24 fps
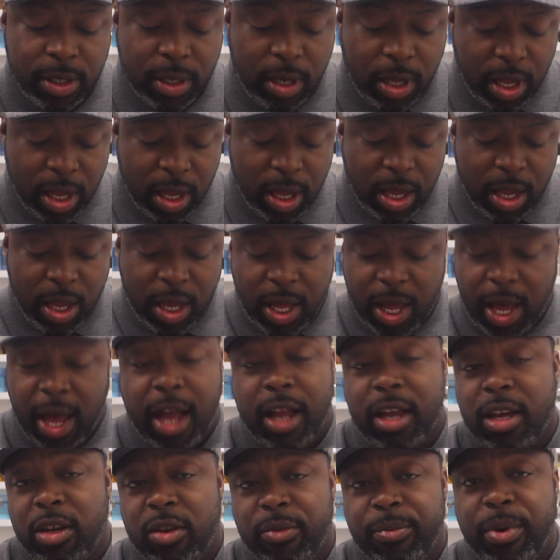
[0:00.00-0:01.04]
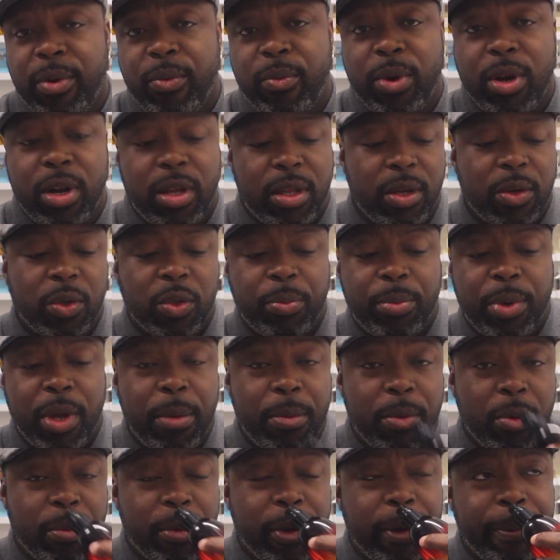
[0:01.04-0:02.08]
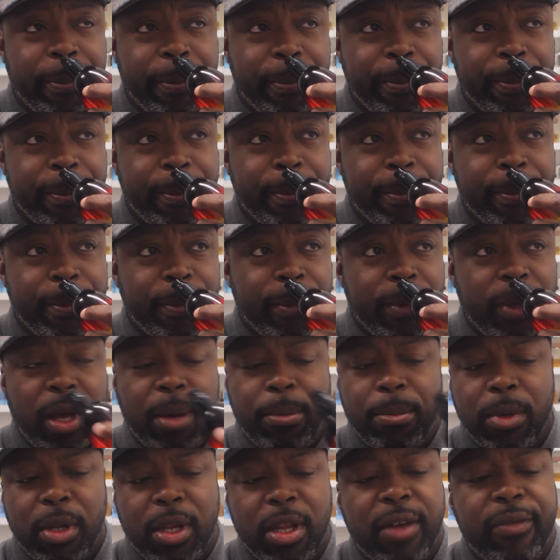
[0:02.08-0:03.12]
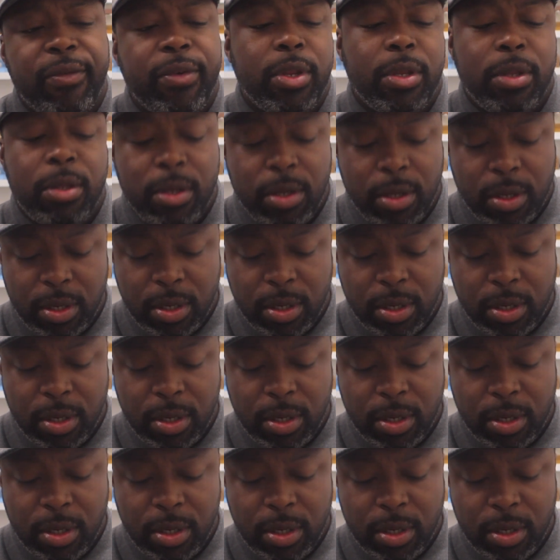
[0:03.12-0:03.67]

And I could have been one of those people, but I'm loving